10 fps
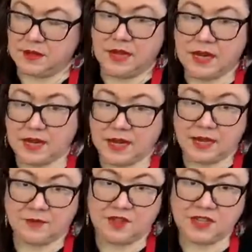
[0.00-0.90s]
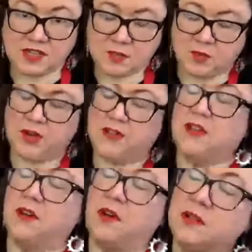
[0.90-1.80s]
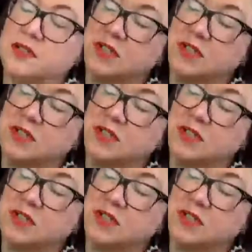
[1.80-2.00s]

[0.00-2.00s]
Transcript: And I have this spread that also